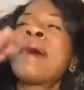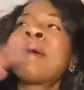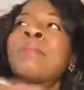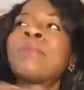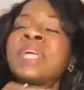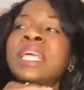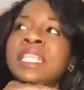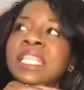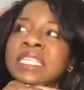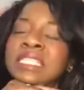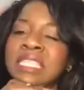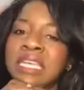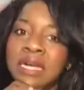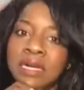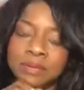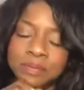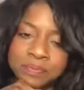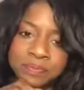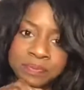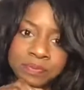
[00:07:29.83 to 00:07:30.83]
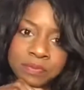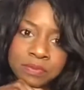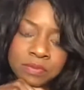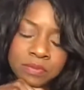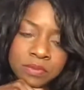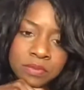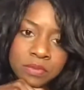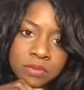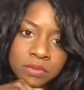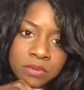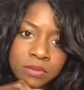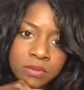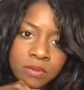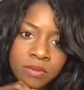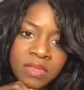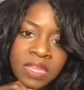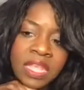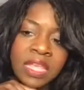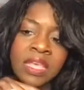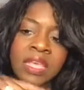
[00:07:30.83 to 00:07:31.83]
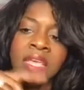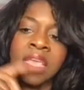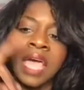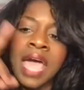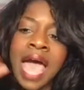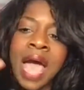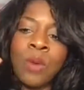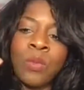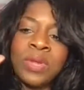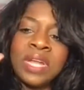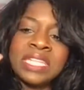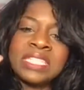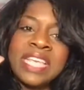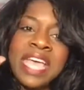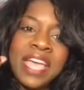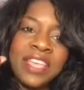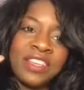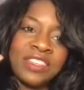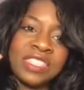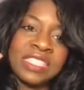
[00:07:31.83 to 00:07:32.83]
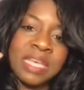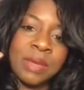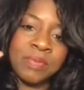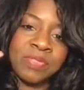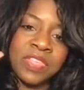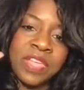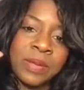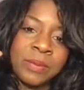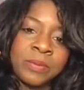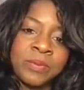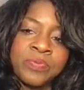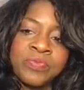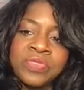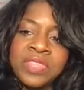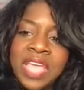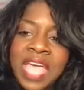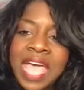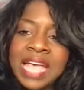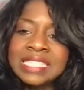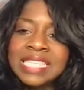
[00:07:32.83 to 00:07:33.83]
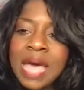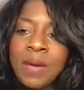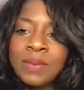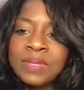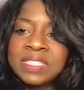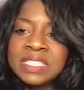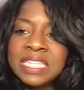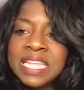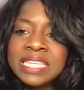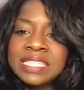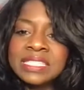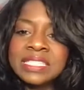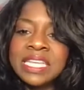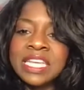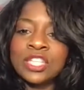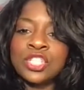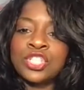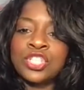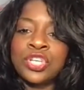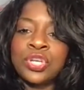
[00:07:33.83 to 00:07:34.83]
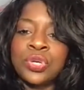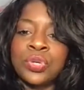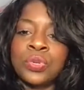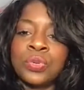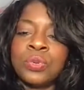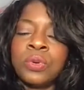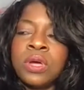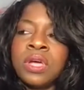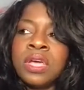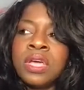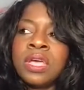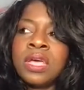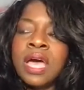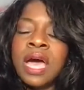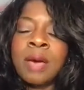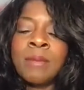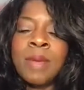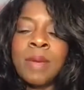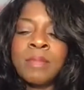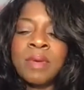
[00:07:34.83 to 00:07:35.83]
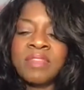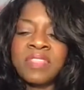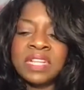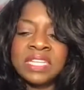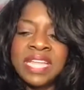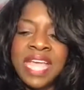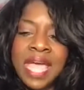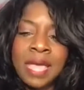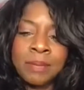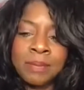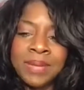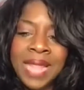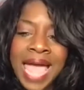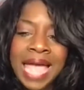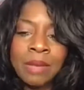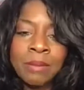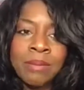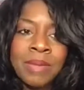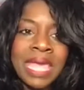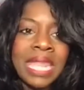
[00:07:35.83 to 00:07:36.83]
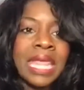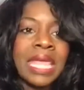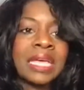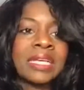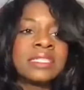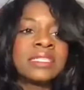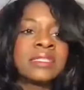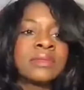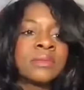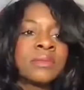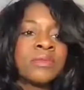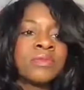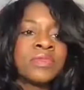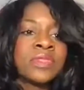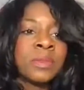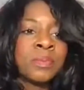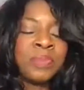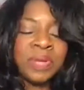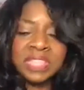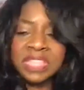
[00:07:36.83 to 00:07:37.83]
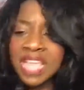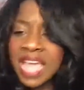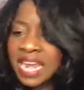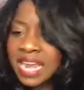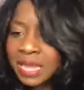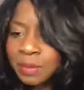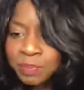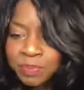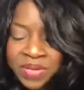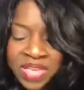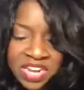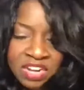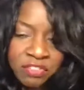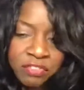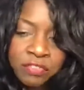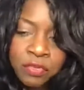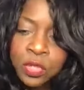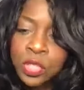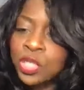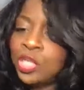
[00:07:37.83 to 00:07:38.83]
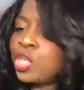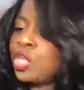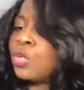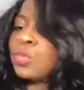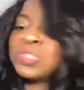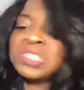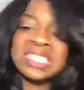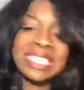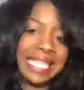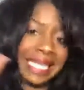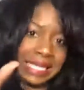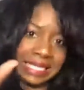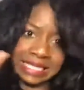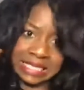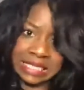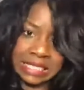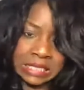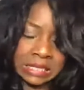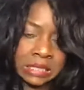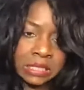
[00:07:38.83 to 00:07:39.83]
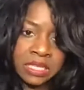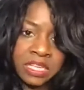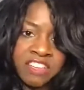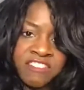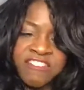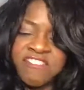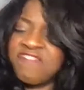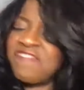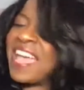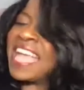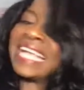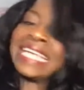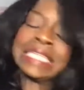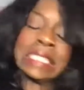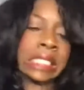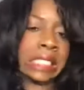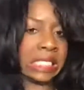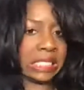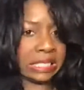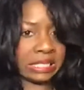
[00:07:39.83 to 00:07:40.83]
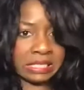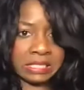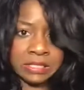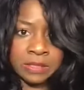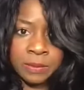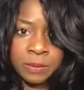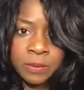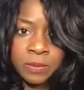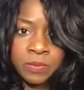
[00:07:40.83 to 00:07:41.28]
I bringing this up? I want to tell you something. As I was listening to a member of the dead Black media's pathetic, pitiful, useless, feckless